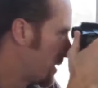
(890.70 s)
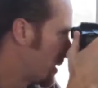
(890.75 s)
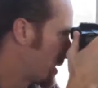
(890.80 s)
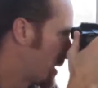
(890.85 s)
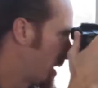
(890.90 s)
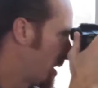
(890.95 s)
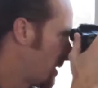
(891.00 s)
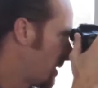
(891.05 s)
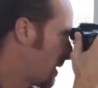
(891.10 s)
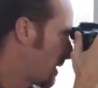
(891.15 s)
it,
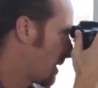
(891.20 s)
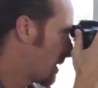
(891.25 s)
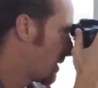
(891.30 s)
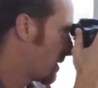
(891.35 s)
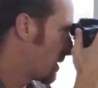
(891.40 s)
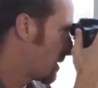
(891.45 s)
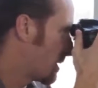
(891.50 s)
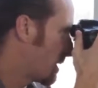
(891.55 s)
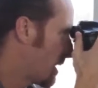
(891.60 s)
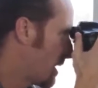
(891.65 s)
then you can
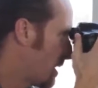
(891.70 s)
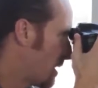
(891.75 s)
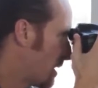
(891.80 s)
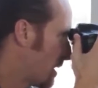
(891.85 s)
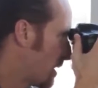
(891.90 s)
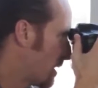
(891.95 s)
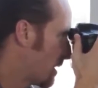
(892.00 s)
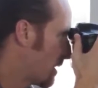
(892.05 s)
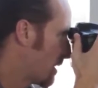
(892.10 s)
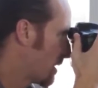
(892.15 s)
just
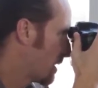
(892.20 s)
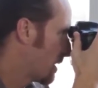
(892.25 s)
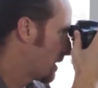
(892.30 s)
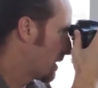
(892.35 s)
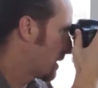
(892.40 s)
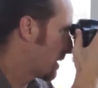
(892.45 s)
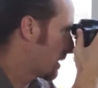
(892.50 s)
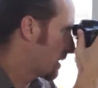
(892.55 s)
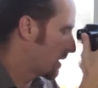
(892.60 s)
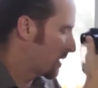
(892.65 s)
either,
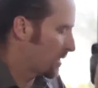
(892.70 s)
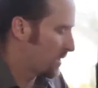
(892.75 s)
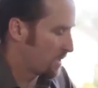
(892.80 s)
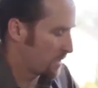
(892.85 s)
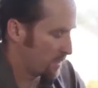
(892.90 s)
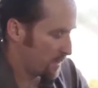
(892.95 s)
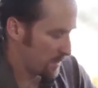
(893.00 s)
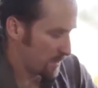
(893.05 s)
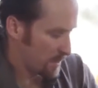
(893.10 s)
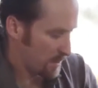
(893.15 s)

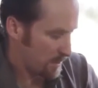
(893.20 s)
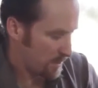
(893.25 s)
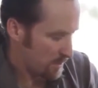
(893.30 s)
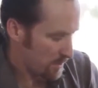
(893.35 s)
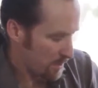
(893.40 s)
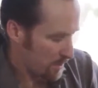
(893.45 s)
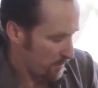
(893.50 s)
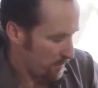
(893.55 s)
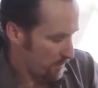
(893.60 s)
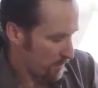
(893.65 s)
like let's
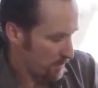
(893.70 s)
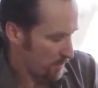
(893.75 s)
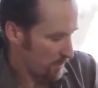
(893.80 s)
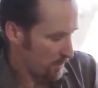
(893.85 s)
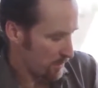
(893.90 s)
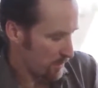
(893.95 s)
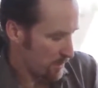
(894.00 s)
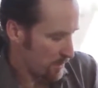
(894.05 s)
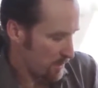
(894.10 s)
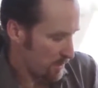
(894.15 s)
say if I look
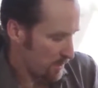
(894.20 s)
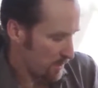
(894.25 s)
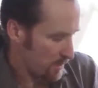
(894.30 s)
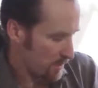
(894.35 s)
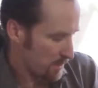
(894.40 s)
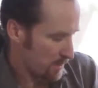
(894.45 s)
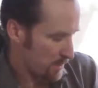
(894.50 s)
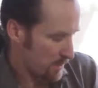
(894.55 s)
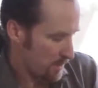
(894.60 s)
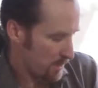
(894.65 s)
at this and
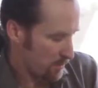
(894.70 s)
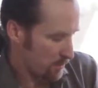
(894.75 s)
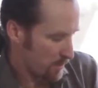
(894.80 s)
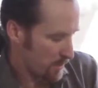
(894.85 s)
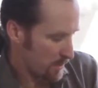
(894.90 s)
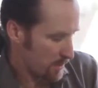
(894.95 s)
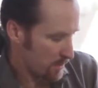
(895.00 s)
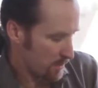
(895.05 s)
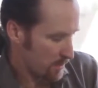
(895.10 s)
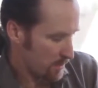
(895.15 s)
I say,
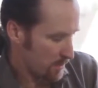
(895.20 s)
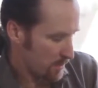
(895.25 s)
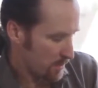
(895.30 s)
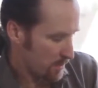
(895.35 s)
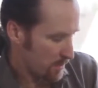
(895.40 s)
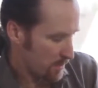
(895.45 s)
well,